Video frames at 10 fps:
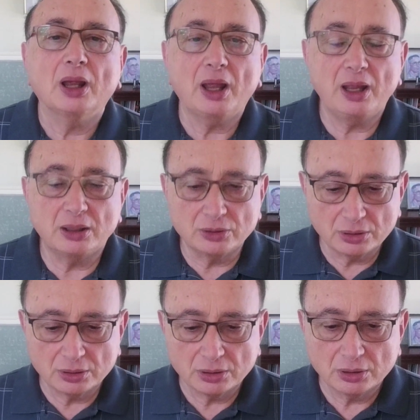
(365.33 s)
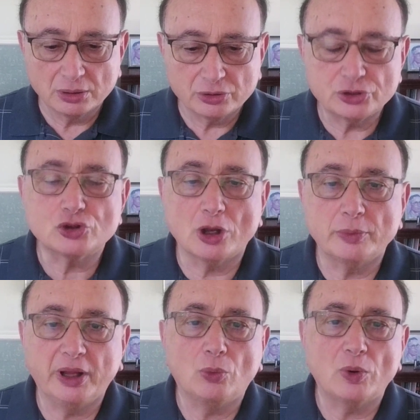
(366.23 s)
in
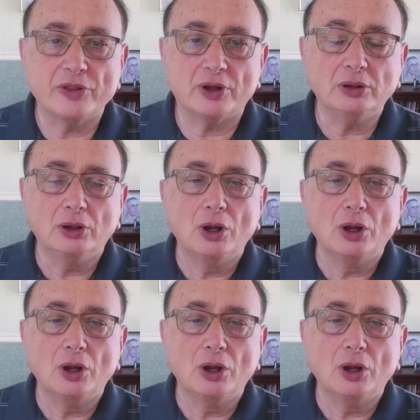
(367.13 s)
determining whether